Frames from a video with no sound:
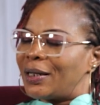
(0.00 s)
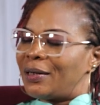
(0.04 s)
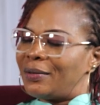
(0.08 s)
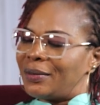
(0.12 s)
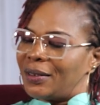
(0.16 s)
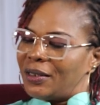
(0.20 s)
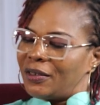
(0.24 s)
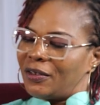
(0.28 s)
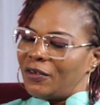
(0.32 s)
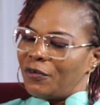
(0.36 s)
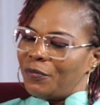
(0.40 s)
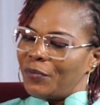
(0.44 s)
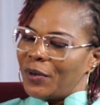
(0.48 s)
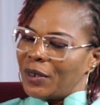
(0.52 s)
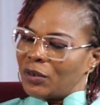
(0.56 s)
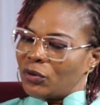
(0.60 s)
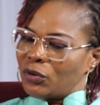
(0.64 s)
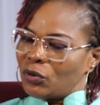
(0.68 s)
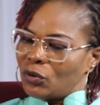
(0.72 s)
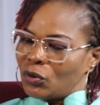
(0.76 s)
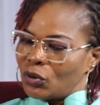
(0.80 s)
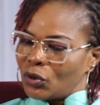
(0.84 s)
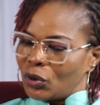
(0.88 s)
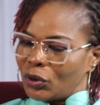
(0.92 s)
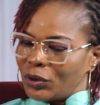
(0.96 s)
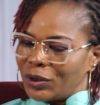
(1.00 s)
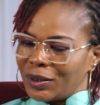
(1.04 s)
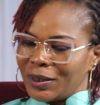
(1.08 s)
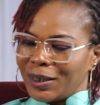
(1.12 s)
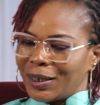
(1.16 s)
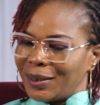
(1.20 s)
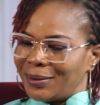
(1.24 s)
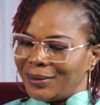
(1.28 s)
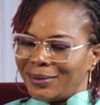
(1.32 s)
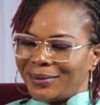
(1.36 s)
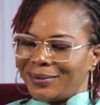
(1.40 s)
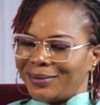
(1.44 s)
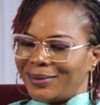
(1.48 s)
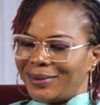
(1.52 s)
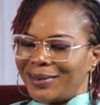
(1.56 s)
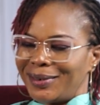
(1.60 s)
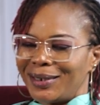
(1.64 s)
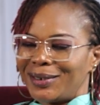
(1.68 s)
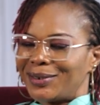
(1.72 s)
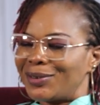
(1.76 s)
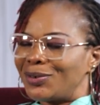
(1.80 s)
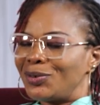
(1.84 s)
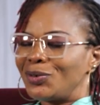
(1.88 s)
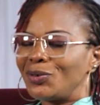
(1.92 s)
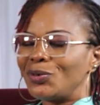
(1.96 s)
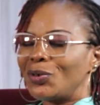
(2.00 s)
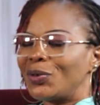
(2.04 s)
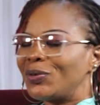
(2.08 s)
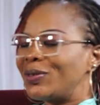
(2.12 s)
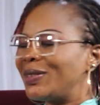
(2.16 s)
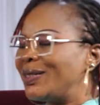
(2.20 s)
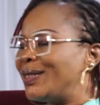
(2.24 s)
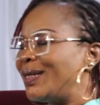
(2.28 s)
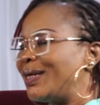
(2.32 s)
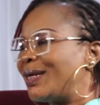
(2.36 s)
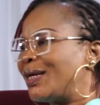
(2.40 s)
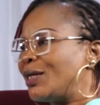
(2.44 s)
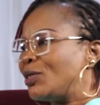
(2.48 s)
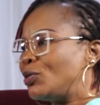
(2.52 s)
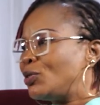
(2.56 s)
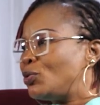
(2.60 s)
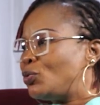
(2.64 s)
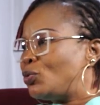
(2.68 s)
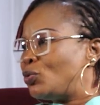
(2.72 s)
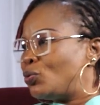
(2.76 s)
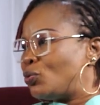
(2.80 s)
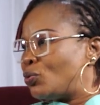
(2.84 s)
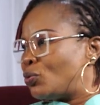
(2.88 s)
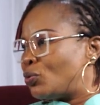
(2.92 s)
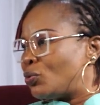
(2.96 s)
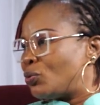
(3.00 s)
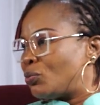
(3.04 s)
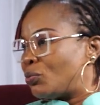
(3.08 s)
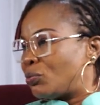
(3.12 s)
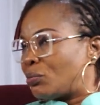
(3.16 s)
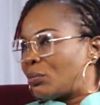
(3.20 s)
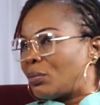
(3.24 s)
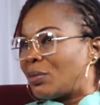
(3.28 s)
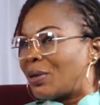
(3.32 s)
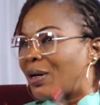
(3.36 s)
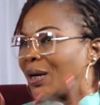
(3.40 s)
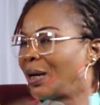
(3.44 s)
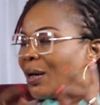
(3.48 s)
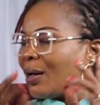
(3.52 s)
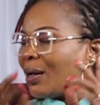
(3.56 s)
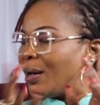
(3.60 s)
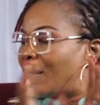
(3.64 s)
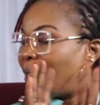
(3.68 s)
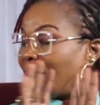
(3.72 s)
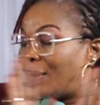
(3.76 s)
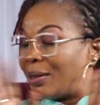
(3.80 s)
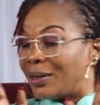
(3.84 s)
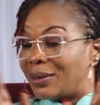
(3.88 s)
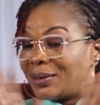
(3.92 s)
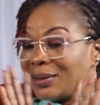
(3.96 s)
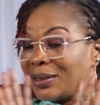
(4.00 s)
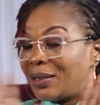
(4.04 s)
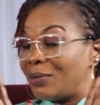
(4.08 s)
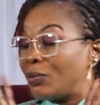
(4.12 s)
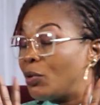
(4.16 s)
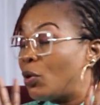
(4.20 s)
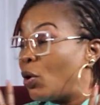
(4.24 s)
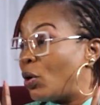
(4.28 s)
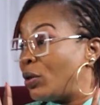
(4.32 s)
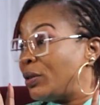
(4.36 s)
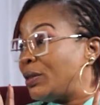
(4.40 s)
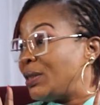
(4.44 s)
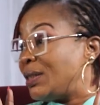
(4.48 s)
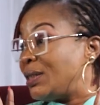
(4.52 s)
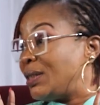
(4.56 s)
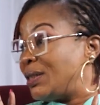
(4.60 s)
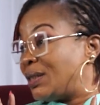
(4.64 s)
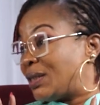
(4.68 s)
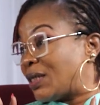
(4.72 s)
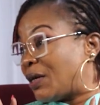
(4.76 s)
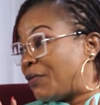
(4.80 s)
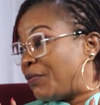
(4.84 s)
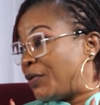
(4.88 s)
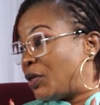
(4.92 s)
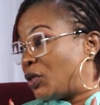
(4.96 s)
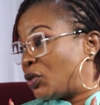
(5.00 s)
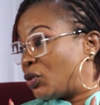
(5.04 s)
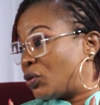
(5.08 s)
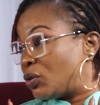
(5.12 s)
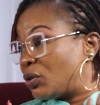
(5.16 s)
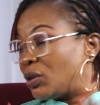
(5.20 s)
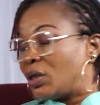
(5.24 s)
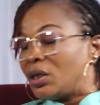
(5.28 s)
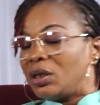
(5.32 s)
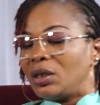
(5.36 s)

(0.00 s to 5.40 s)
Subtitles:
time they give birth to such child, there's nothing they can do except God intervention.